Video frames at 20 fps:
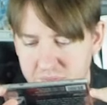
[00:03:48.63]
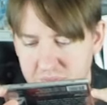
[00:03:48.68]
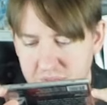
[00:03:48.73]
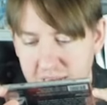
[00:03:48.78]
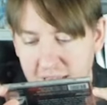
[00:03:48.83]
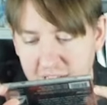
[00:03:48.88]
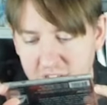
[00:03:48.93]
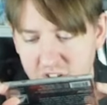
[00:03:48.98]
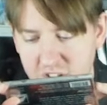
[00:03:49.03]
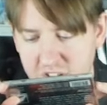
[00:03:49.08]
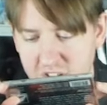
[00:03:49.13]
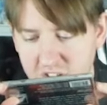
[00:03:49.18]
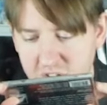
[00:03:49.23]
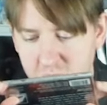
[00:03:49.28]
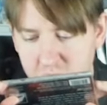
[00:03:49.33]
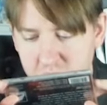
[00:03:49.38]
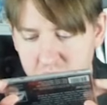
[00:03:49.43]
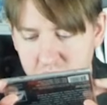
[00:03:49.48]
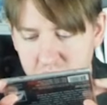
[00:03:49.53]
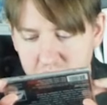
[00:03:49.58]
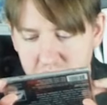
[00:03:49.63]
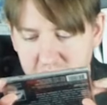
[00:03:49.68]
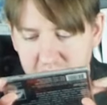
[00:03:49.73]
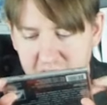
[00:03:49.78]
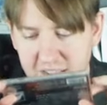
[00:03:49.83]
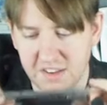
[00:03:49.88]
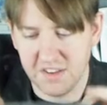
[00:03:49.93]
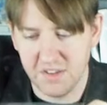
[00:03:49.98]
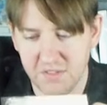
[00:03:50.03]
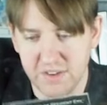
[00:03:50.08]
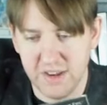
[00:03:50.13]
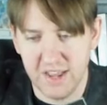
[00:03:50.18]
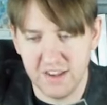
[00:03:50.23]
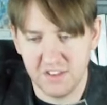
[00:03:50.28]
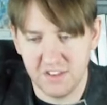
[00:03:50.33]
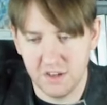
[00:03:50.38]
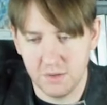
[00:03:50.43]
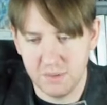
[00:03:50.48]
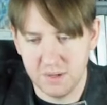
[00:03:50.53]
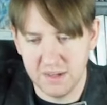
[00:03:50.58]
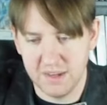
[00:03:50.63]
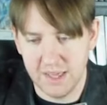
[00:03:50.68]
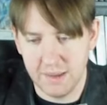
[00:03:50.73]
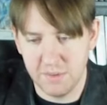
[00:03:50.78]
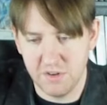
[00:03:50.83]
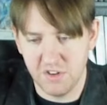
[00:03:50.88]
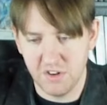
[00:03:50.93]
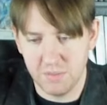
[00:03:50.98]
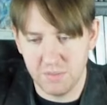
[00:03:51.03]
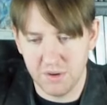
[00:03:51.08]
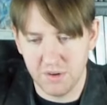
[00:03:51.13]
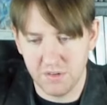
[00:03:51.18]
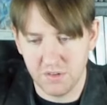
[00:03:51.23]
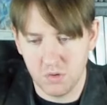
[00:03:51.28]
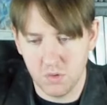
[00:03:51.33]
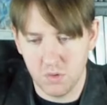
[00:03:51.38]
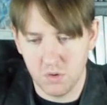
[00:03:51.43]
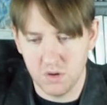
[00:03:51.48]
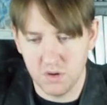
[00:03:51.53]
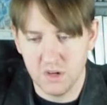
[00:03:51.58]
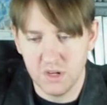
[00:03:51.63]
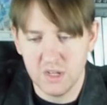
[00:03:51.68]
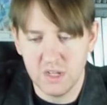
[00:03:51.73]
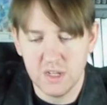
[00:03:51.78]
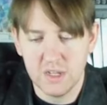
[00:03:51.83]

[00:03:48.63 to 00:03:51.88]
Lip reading: and actually this case even has a little bit of damage up here in the corner,